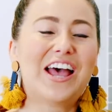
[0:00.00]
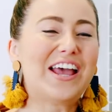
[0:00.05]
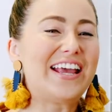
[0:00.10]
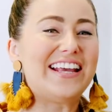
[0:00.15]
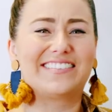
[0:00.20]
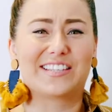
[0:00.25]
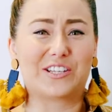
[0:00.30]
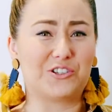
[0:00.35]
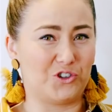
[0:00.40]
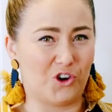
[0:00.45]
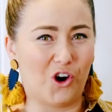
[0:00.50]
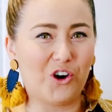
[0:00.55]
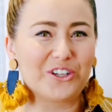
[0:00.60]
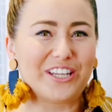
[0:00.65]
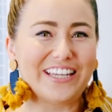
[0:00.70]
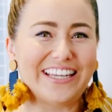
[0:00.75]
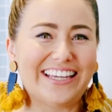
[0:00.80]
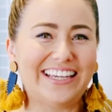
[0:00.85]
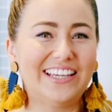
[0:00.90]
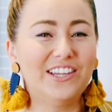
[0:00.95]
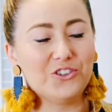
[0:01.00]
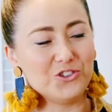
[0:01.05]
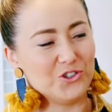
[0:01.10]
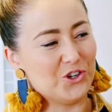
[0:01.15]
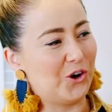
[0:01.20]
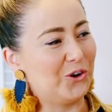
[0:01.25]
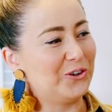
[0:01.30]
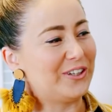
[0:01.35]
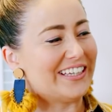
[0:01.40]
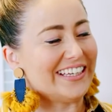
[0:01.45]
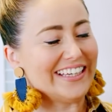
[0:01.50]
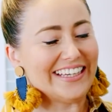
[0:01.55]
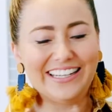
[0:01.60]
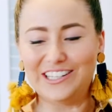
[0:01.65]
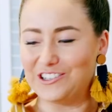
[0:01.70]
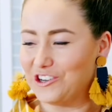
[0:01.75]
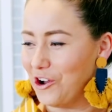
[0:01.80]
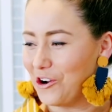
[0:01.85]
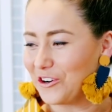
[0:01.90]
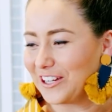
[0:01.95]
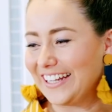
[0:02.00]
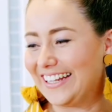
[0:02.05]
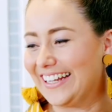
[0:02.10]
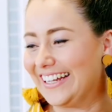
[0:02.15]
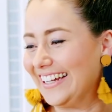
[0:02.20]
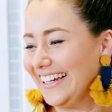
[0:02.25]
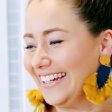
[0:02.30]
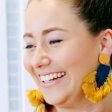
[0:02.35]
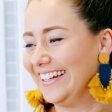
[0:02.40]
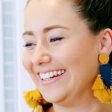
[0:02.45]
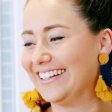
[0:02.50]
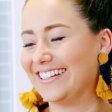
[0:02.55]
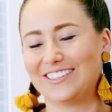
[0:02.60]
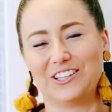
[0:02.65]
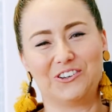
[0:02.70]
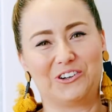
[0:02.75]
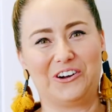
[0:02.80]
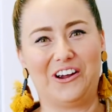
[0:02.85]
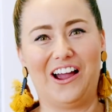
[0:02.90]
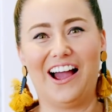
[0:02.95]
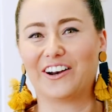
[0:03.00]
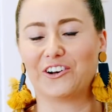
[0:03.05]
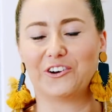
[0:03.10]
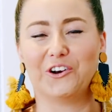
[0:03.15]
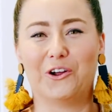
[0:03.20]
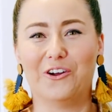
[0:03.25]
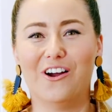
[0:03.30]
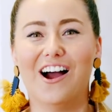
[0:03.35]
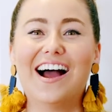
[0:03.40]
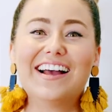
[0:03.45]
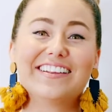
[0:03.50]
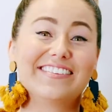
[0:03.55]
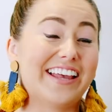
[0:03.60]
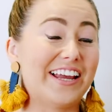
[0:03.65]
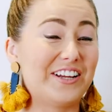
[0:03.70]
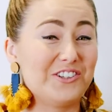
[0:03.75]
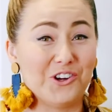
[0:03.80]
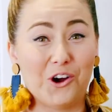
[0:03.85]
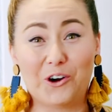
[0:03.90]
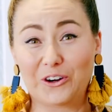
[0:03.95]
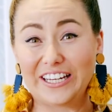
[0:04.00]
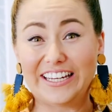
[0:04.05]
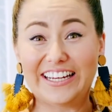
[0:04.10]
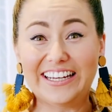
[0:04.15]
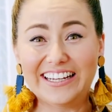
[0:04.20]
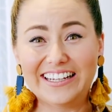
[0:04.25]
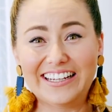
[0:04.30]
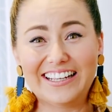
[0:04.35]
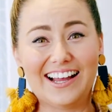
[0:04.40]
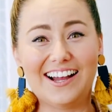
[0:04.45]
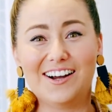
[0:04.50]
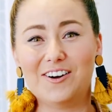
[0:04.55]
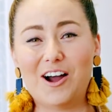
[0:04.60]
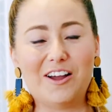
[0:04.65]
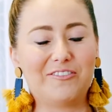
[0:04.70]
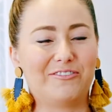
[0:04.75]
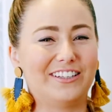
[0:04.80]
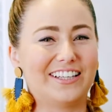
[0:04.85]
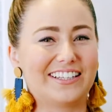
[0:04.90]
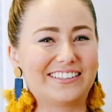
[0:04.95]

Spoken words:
Is it gnocchi, gnocchi, gnocchi? Look, I don't know. I say gnocchi. I feel